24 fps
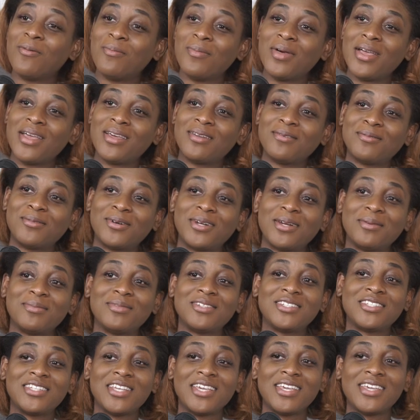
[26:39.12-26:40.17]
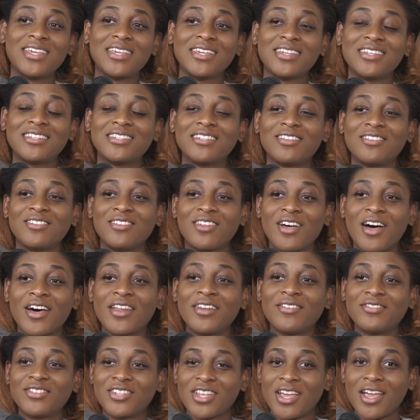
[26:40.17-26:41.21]
men, what I'm saying is a lot
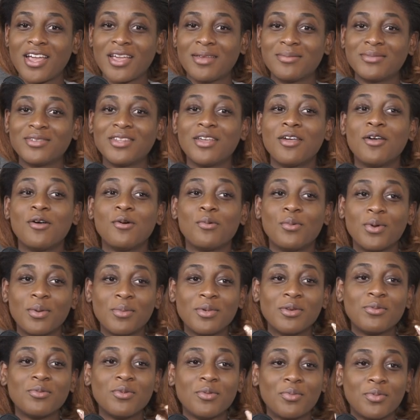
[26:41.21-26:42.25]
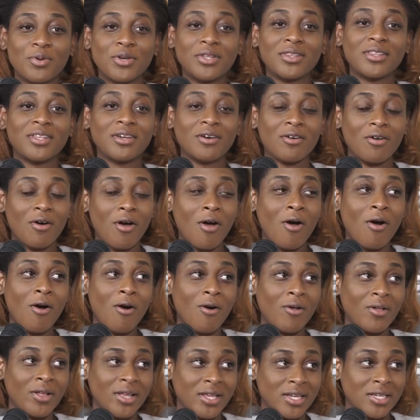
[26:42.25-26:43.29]
of times women will put their
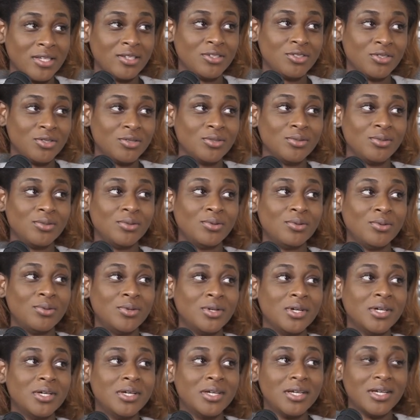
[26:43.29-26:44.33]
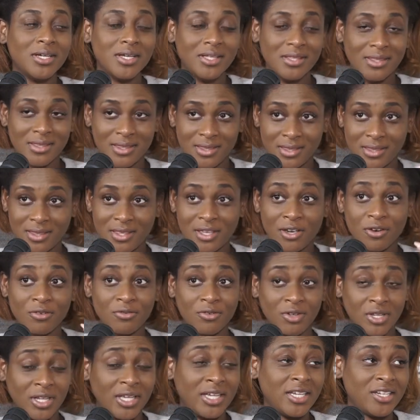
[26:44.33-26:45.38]
all into their
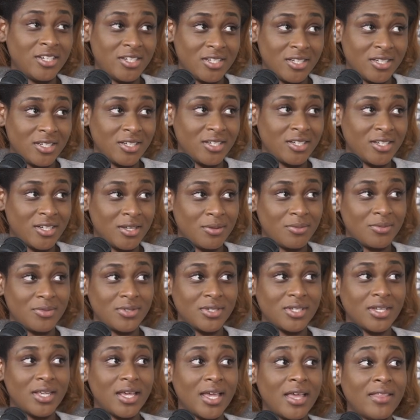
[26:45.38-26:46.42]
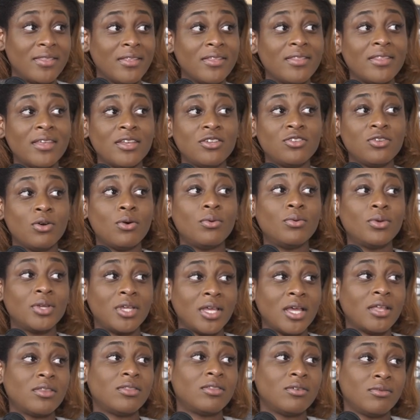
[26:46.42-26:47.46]
relationships mm. and then they don't
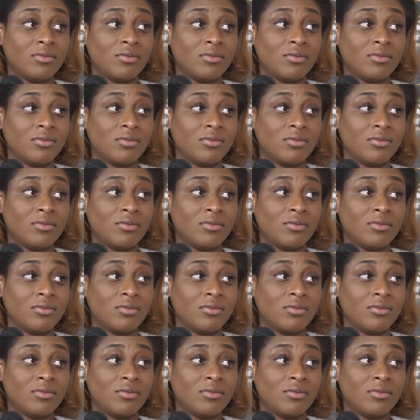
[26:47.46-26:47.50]
get the